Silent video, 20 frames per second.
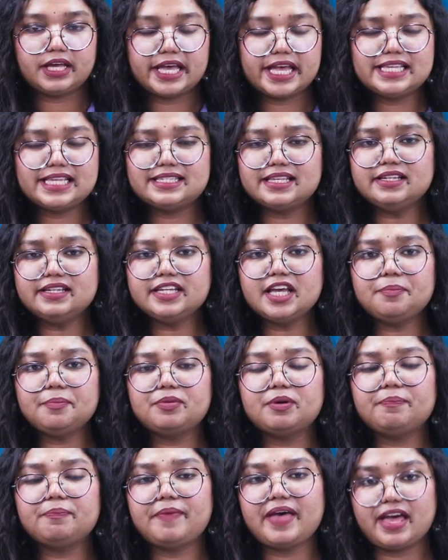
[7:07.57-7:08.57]
Is India
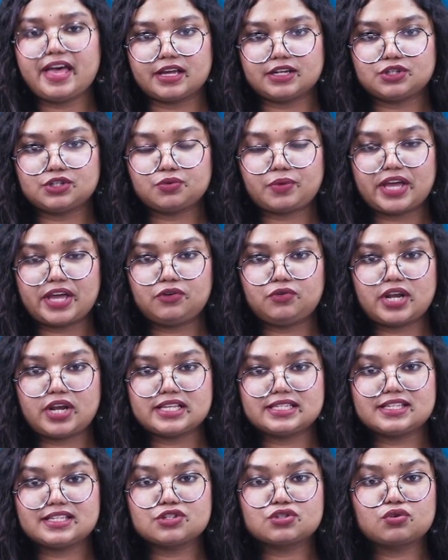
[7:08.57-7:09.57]
prepared to
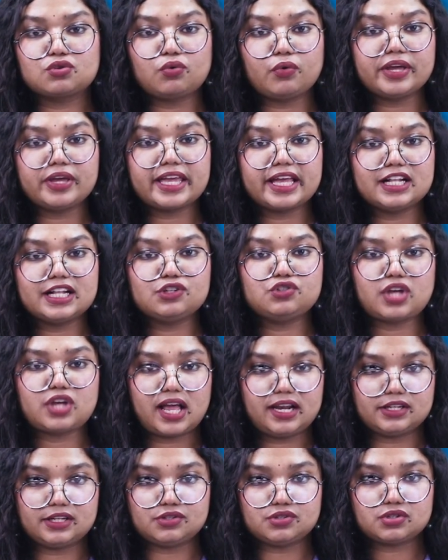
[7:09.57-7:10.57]
address this growing health
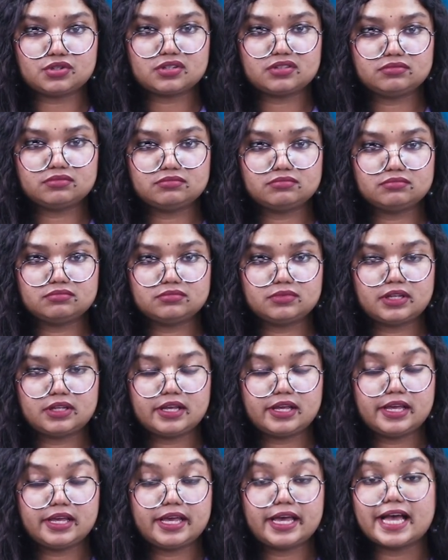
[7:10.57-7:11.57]
challenge?
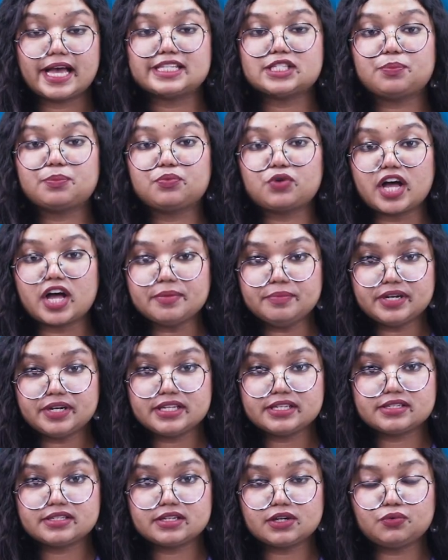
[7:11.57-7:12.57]
As the Prime
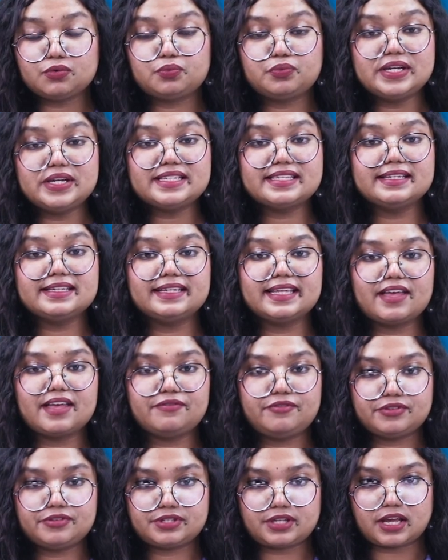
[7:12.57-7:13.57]
Minister recently
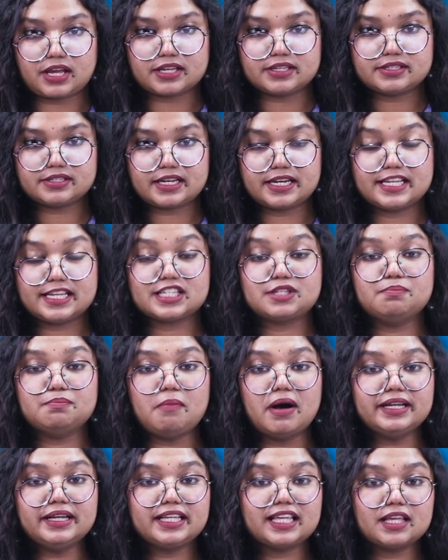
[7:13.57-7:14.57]
emphasized in his
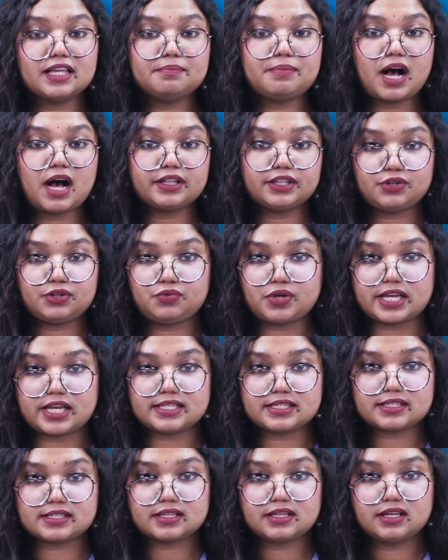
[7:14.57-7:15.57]
Mann Ki Baat
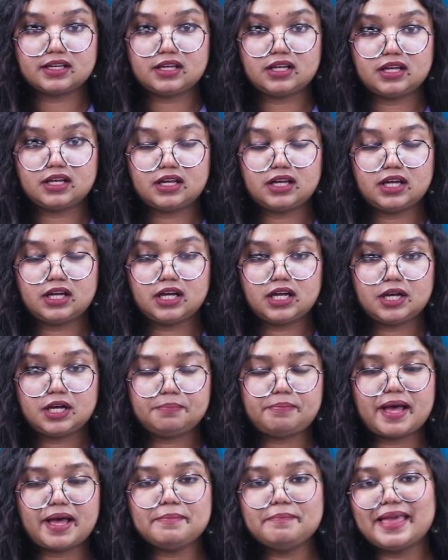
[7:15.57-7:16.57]
address,
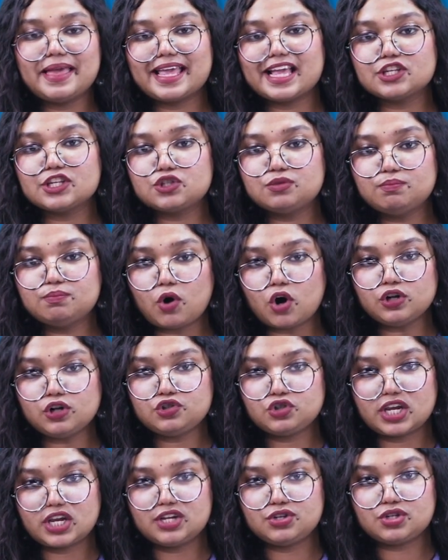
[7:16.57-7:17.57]
by making small
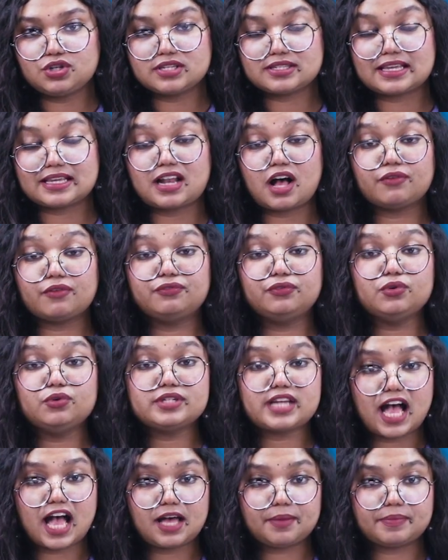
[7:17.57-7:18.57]
changes in our
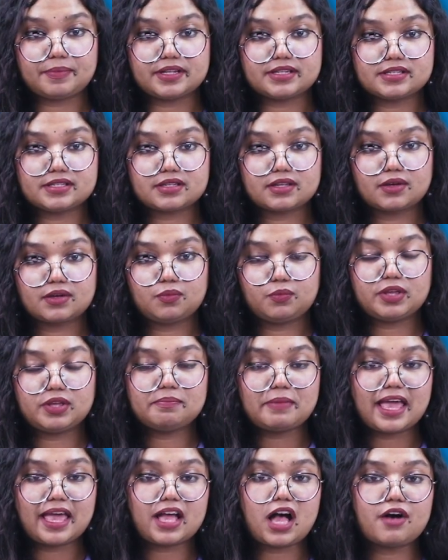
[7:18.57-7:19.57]
food habits, we
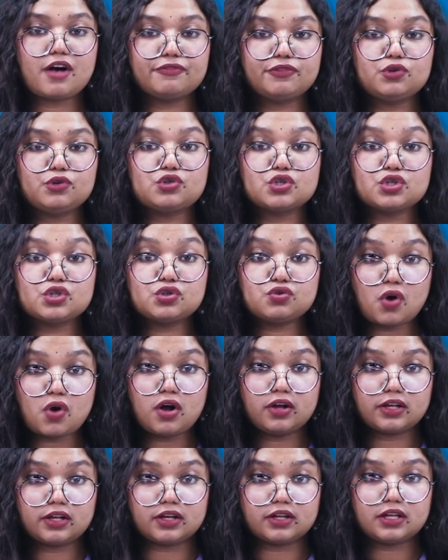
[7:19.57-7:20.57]
make our future
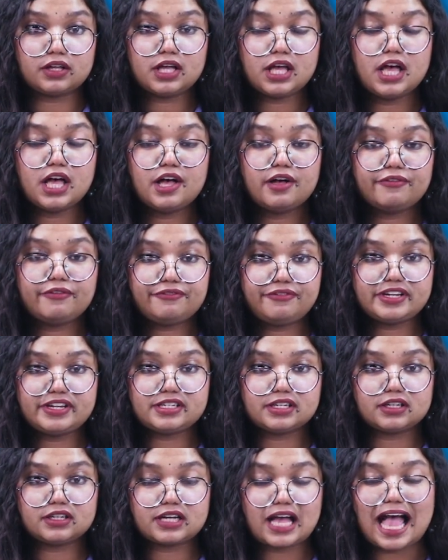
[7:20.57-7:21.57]
stronger,
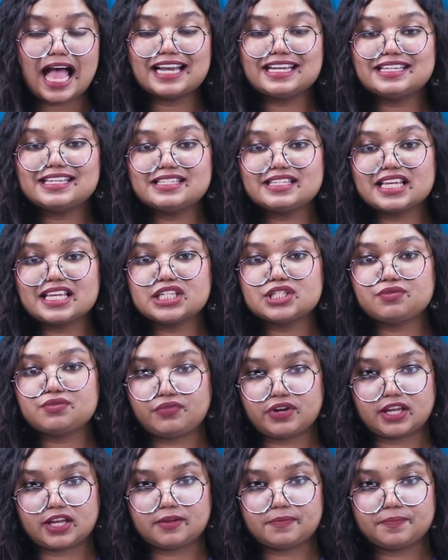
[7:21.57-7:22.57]
fitter and
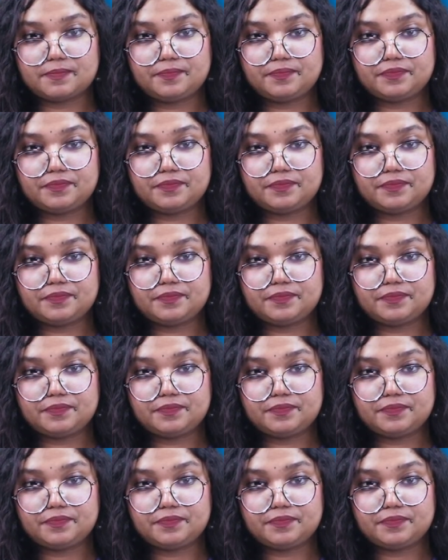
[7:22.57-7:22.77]
disease-free.